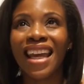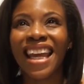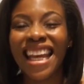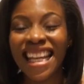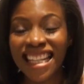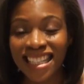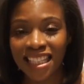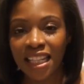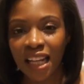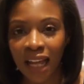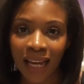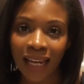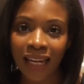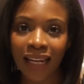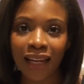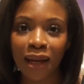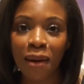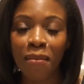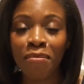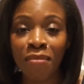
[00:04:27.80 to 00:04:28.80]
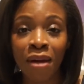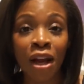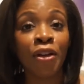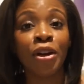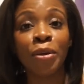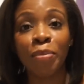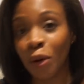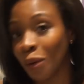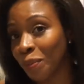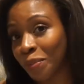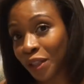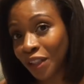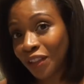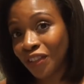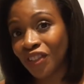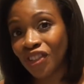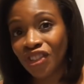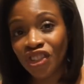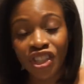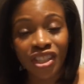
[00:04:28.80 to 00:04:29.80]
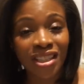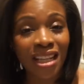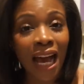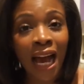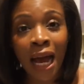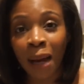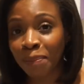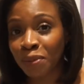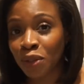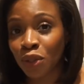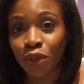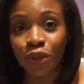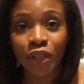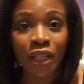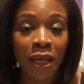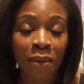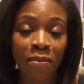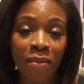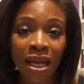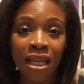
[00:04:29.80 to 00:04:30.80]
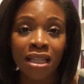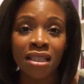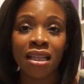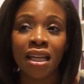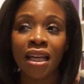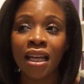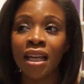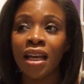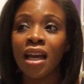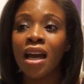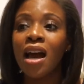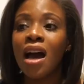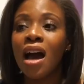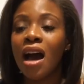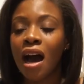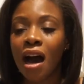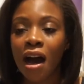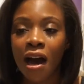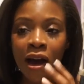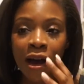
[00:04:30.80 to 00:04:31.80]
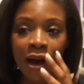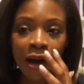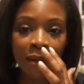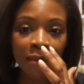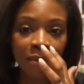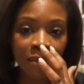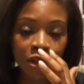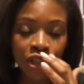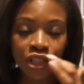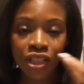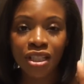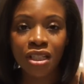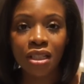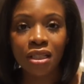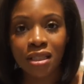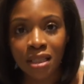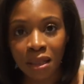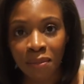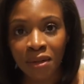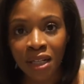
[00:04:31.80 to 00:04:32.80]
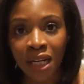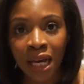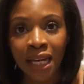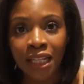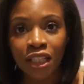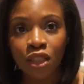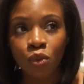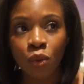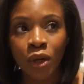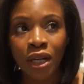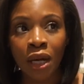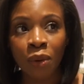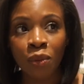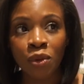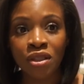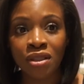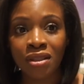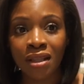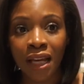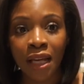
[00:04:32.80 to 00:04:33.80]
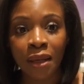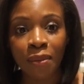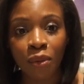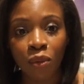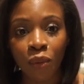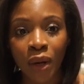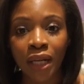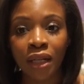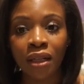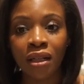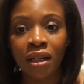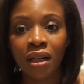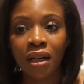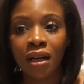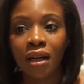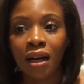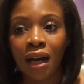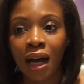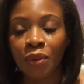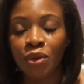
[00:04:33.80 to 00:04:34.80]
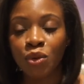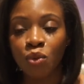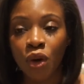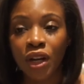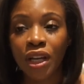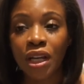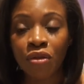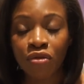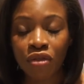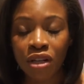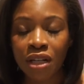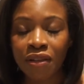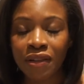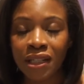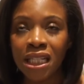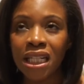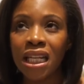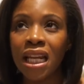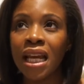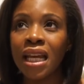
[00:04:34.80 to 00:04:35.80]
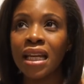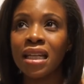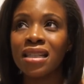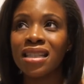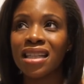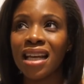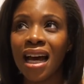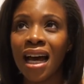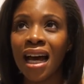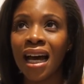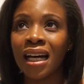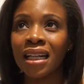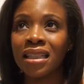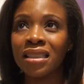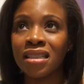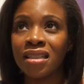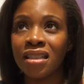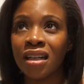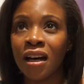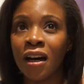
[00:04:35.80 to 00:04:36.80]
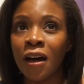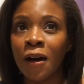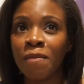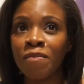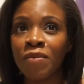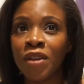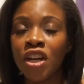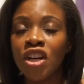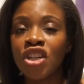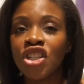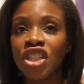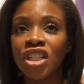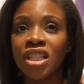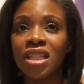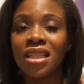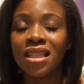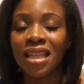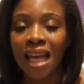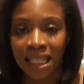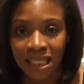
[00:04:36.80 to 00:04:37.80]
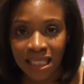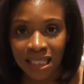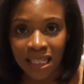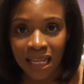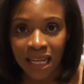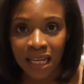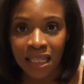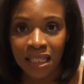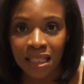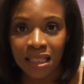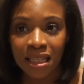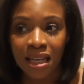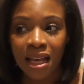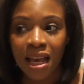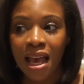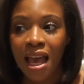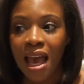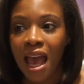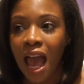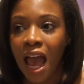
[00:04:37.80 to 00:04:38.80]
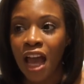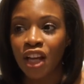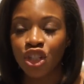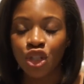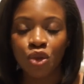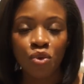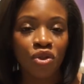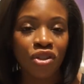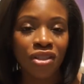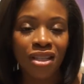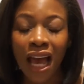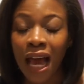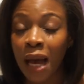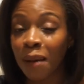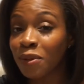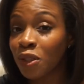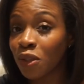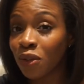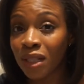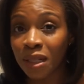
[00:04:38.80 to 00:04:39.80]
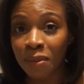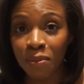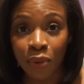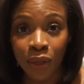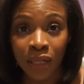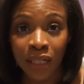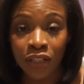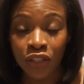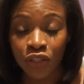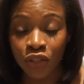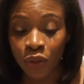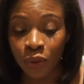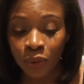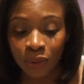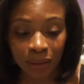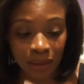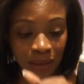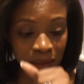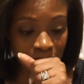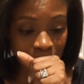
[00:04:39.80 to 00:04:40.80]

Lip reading: is like Mary Poppins. She's absolutely amazing. She did some nights when I wasn't able, when I was working really late, and she did Saturdays, and she was just absolutely brilliant. So